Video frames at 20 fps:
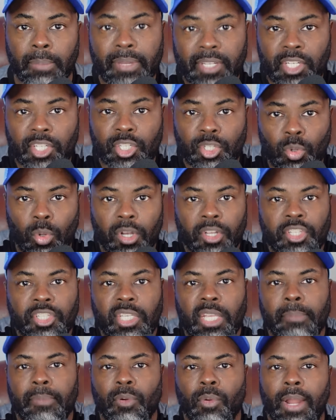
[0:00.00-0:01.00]
me just sort of
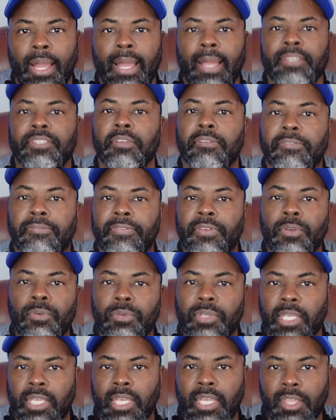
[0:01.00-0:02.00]
summarize a few
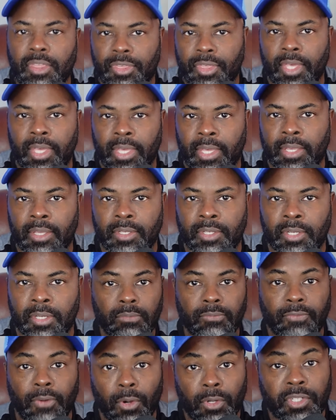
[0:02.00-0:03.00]
key things.
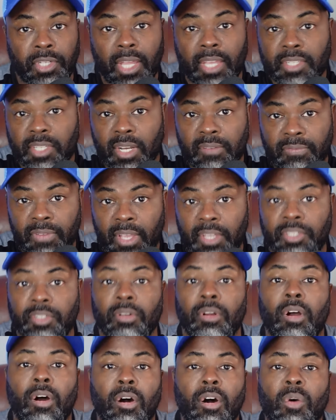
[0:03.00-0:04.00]
First, as an
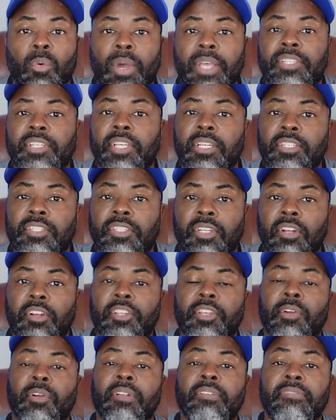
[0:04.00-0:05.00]
investor, always consider
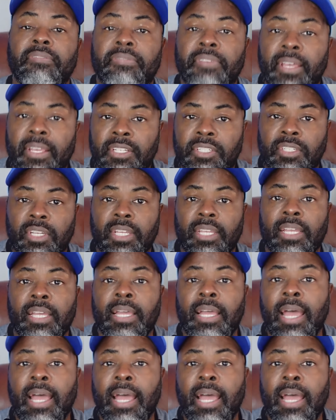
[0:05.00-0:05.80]
your investing